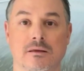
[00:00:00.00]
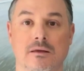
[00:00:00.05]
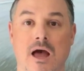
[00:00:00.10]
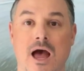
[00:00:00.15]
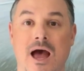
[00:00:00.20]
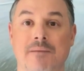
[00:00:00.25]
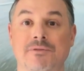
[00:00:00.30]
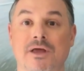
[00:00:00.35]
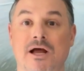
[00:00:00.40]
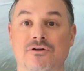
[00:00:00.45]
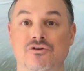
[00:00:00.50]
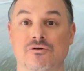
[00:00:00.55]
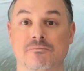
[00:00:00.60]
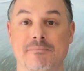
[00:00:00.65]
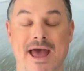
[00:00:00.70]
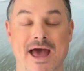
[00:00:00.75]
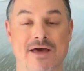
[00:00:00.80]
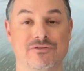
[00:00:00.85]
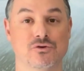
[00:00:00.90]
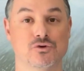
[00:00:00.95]
I'm Dr.
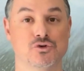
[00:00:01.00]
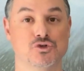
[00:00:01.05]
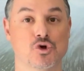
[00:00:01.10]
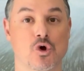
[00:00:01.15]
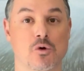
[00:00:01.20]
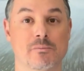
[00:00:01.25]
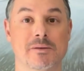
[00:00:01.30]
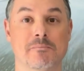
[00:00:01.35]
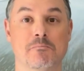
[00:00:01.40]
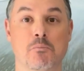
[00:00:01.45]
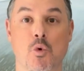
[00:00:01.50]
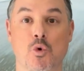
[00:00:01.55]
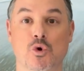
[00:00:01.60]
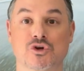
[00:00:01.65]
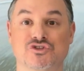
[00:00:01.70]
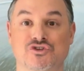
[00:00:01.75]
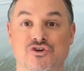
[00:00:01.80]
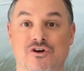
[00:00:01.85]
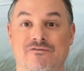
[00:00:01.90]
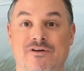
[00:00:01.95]
Matthew Schulman,
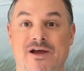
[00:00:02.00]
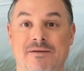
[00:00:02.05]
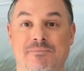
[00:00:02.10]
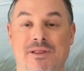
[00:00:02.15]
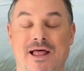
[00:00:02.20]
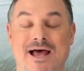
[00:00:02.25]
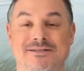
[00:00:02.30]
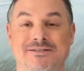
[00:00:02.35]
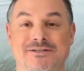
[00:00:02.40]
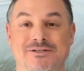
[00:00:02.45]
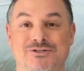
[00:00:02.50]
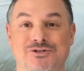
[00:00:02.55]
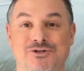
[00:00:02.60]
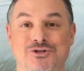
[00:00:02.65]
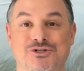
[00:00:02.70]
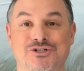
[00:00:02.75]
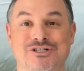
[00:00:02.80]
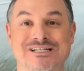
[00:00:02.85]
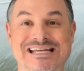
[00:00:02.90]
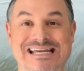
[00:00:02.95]
board-certified plastic
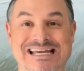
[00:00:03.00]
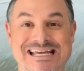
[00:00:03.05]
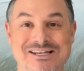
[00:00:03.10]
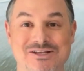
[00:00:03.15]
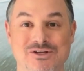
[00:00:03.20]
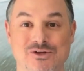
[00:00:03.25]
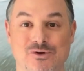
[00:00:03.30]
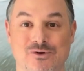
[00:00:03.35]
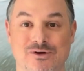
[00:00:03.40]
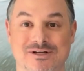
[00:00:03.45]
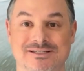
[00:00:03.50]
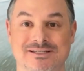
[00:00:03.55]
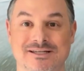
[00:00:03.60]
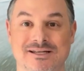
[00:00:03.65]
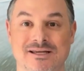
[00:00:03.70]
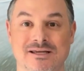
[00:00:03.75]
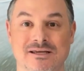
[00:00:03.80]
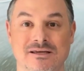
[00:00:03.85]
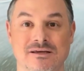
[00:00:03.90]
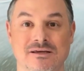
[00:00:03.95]
surgeon in New York
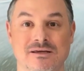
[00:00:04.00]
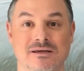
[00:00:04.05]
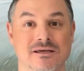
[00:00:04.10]
City.